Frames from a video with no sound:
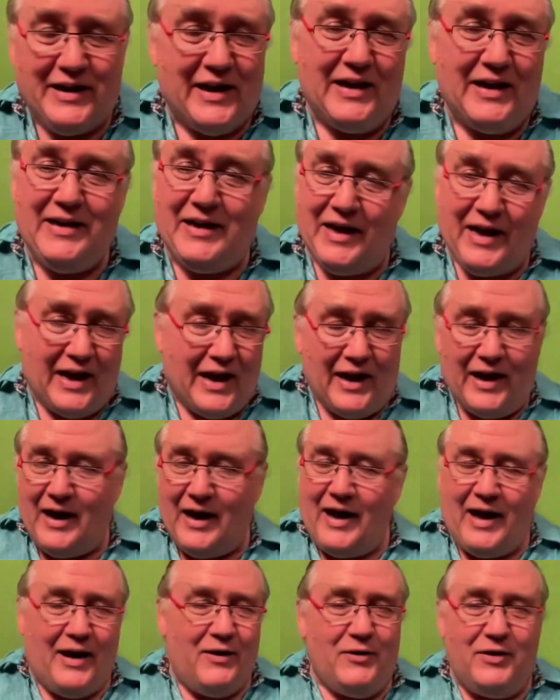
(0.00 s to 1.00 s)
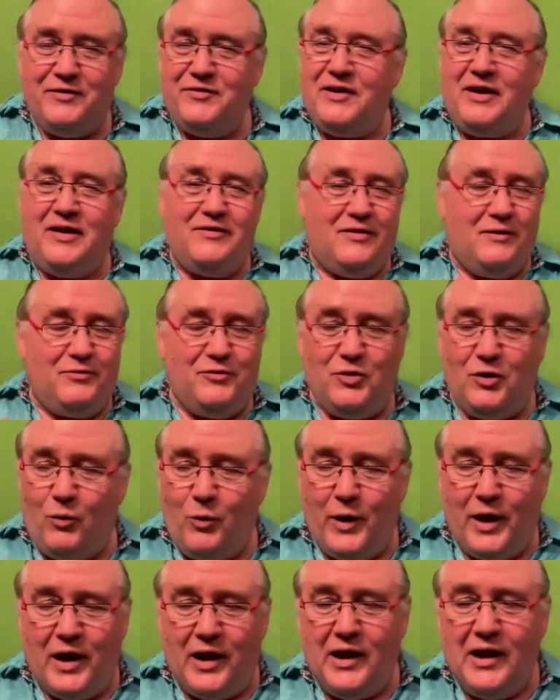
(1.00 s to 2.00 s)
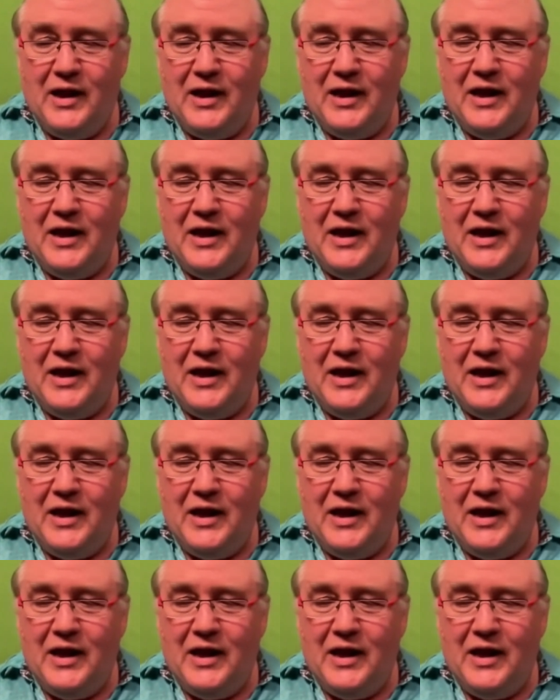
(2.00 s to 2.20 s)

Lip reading: And I understand them so well.